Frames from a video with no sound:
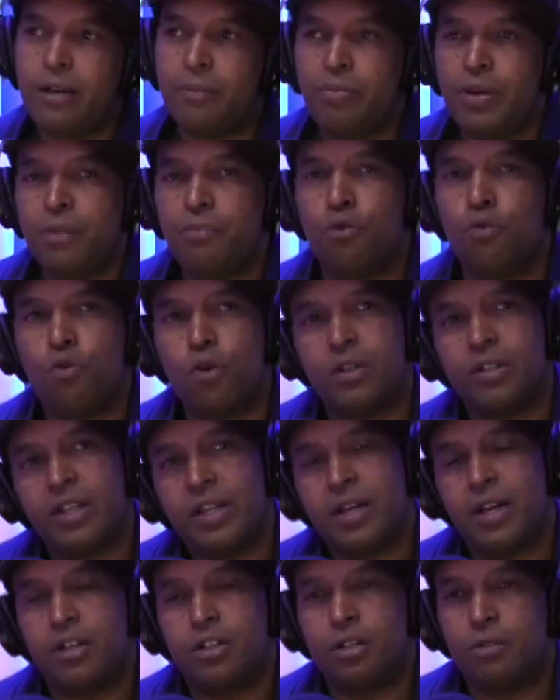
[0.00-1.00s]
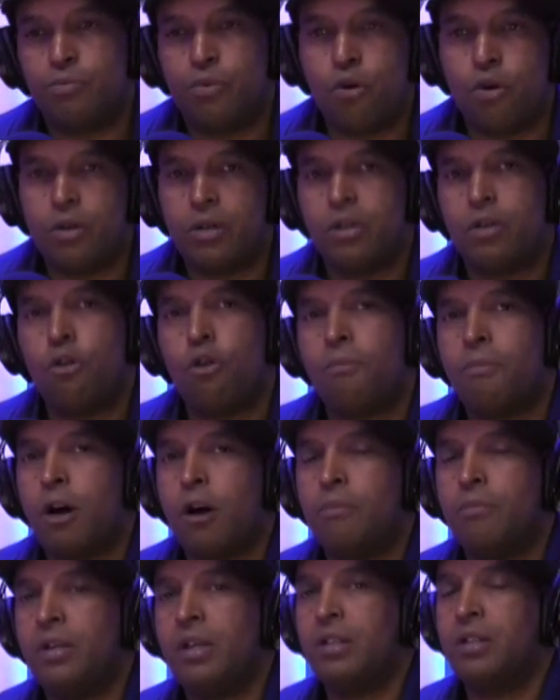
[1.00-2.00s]
to people one thing that's important to know
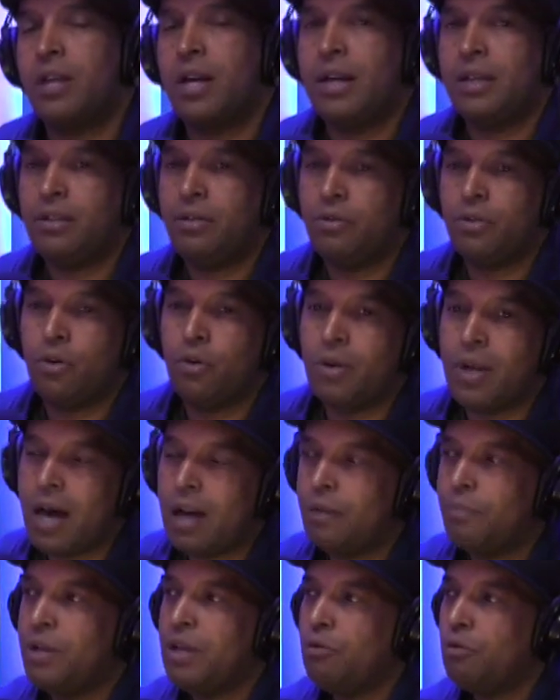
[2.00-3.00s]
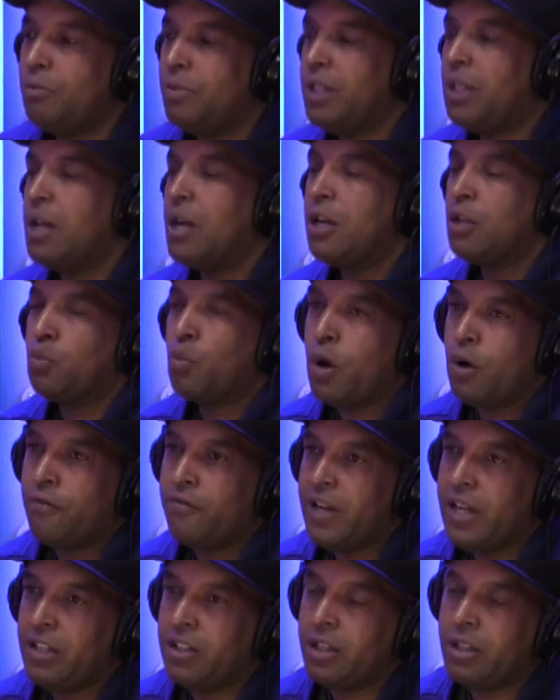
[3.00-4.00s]
about me is that, you know, a lot of people, because Wealth
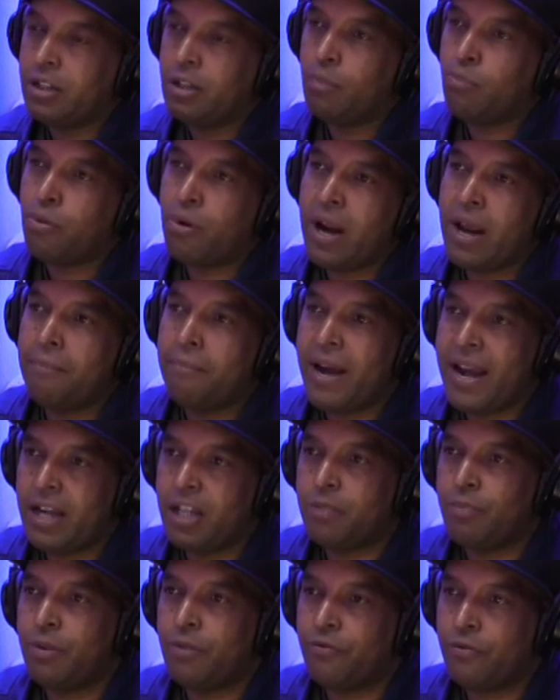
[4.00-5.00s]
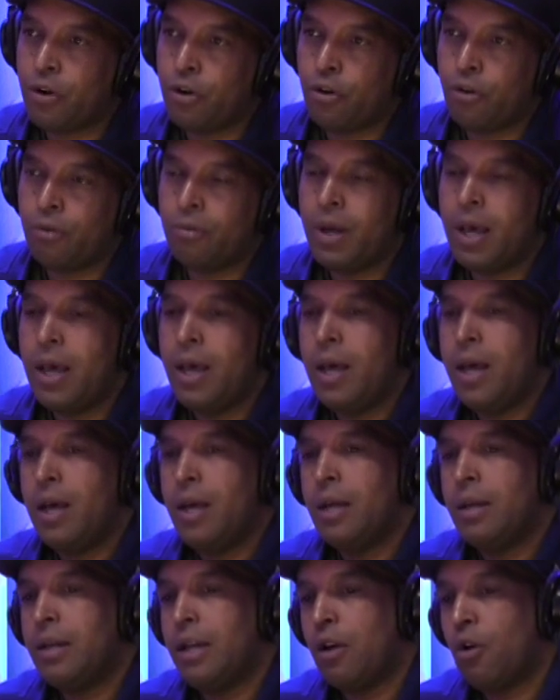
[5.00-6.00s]
Nation is a brand management firm,
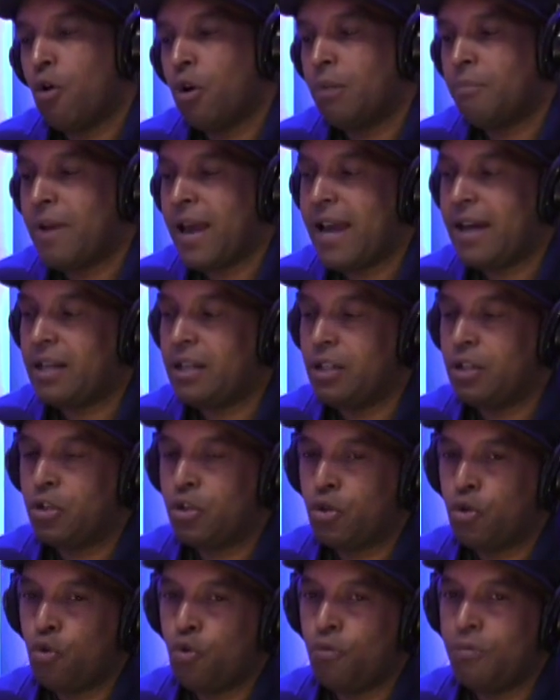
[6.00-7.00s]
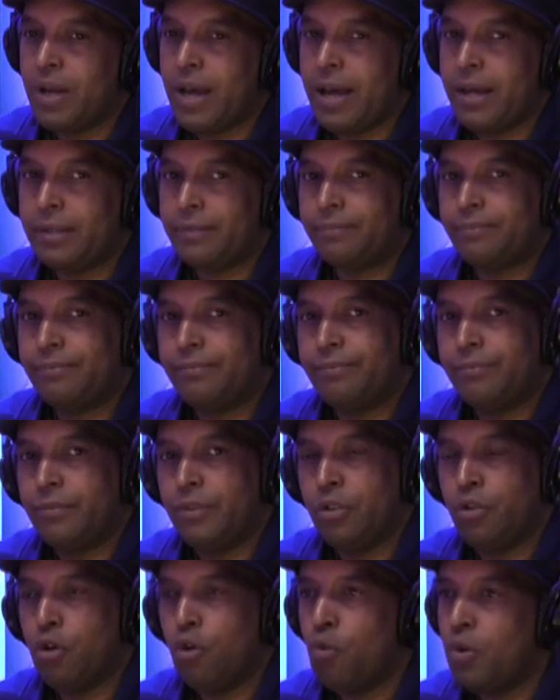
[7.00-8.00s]
mm-hmm. they automatically assume that
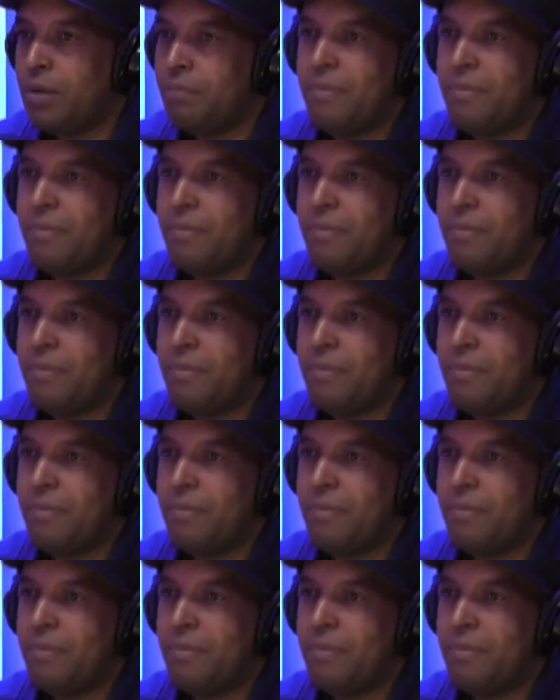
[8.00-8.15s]
you know we